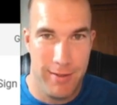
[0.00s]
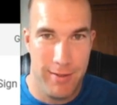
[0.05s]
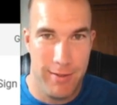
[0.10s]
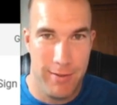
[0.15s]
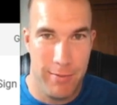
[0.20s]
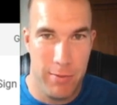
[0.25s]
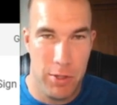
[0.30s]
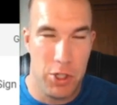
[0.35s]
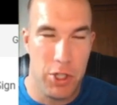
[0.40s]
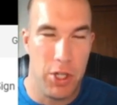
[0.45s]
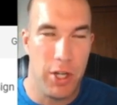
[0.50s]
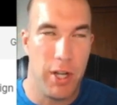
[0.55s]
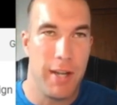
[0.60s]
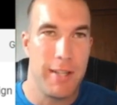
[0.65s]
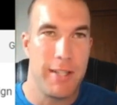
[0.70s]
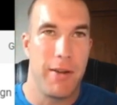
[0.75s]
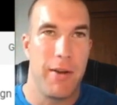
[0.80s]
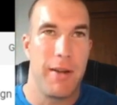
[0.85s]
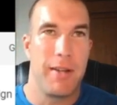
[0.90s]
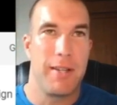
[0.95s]
I'm going to show you
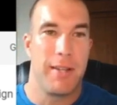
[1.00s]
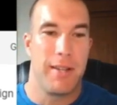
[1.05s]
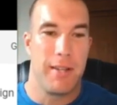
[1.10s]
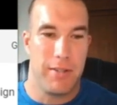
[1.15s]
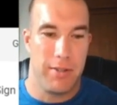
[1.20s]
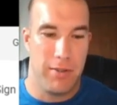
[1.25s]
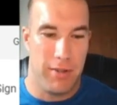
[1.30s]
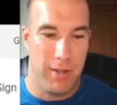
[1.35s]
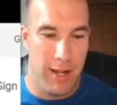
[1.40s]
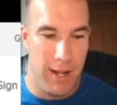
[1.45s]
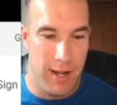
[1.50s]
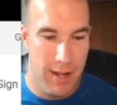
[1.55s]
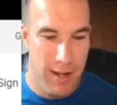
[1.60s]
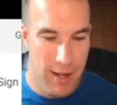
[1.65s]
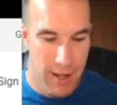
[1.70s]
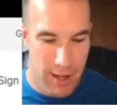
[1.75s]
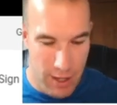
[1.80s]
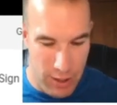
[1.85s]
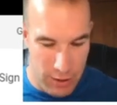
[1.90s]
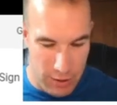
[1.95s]
guys how I did this, okay?
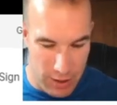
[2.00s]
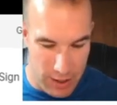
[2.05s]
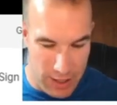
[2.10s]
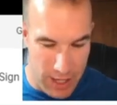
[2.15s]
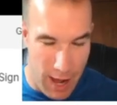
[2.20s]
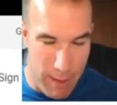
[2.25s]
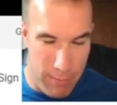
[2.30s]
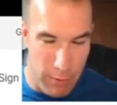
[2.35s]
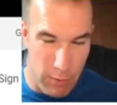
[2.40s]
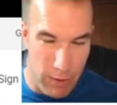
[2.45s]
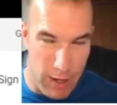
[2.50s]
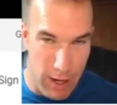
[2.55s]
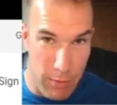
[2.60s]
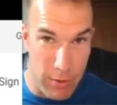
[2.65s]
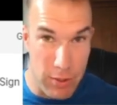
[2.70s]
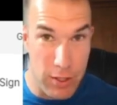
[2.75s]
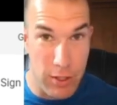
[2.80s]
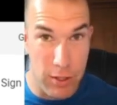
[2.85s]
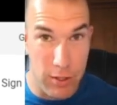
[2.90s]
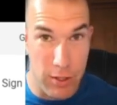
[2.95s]
So this happened when I
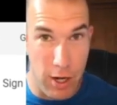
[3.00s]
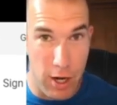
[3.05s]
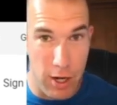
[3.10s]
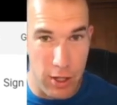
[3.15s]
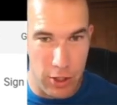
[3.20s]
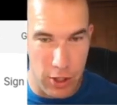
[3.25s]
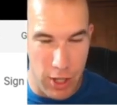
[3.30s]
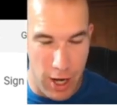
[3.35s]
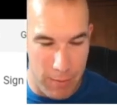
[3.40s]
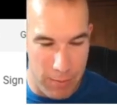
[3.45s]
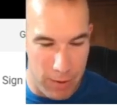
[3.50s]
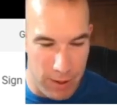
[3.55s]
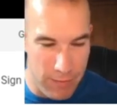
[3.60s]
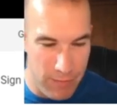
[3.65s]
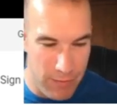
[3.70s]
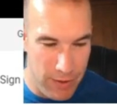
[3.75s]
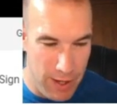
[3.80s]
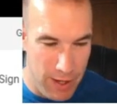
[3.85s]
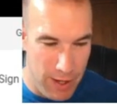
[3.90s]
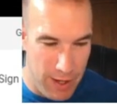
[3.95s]
was car
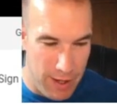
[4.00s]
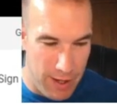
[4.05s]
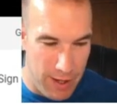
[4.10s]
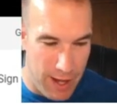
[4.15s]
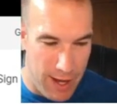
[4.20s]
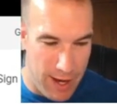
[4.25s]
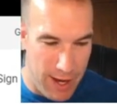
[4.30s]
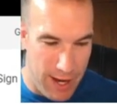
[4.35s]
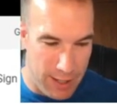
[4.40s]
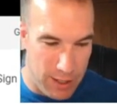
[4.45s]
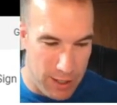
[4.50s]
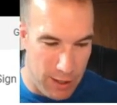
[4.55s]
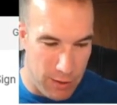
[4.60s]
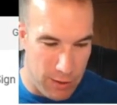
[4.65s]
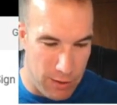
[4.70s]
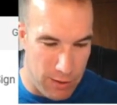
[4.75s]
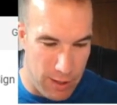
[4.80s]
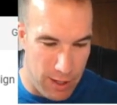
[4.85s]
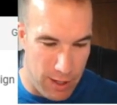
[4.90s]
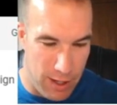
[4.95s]
shopping, and actually this
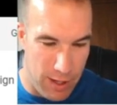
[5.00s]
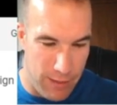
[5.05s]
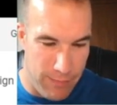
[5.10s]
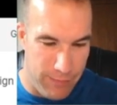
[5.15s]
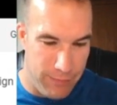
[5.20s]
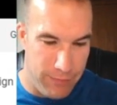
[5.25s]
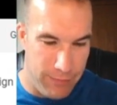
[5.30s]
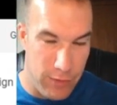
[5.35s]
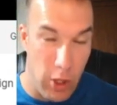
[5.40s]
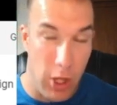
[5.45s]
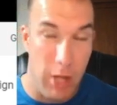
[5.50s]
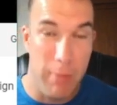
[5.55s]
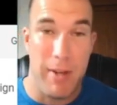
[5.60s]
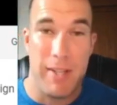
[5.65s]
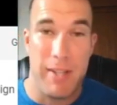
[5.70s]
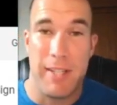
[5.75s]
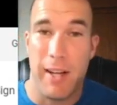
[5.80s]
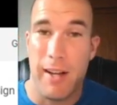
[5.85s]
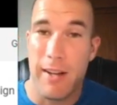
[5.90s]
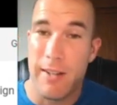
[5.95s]
is only my
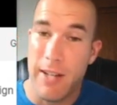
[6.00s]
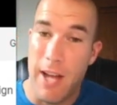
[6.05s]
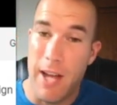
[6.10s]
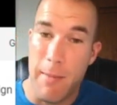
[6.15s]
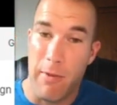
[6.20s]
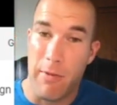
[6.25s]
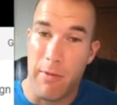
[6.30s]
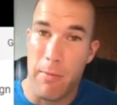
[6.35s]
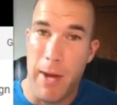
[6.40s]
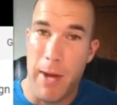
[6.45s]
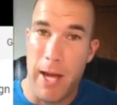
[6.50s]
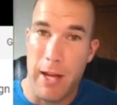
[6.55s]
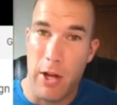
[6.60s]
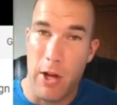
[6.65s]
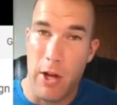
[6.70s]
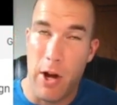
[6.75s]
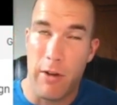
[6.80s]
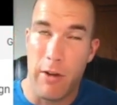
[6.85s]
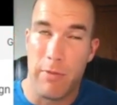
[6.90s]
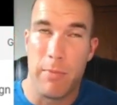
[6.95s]
second time ever buying a
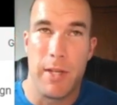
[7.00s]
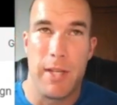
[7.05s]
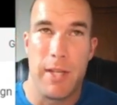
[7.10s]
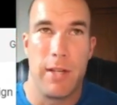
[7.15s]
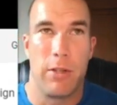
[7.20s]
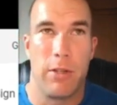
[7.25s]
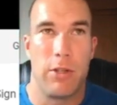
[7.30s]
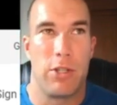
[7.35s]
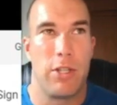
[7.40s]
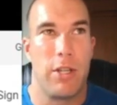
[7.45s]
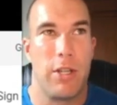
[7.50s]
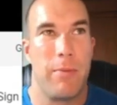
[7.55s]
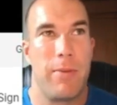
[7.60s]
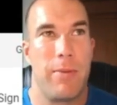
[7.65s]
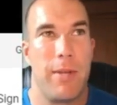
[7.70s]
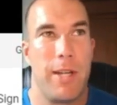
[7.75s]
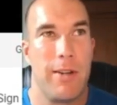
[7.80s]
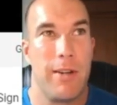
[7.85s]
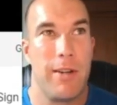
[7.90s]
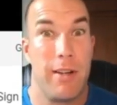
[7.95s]
car from a dealership
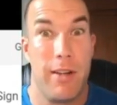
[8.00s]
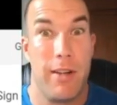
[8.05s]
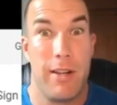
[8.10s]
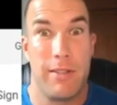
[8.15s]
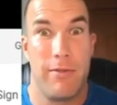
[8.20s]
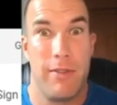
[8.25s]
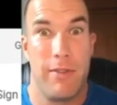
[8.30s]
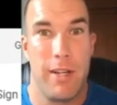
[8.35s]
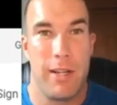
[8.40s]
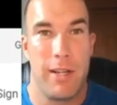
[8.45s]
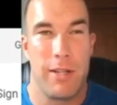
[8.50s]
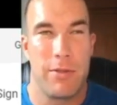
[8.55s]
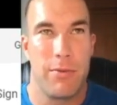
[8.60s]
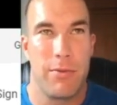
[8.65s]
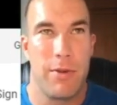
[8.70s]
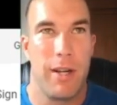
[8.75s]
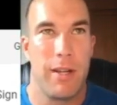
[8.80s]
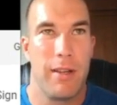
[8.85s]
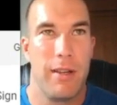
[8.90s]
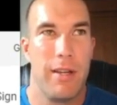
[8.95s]
here in Las Vegas
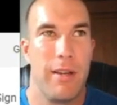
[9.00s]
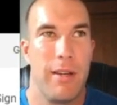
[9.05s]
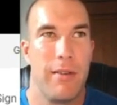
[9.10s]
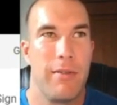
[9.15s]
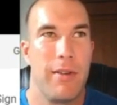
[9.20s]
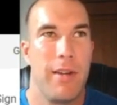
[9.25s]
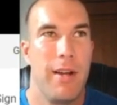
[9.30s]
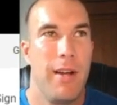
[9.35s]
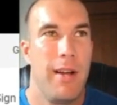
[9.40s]
where I live.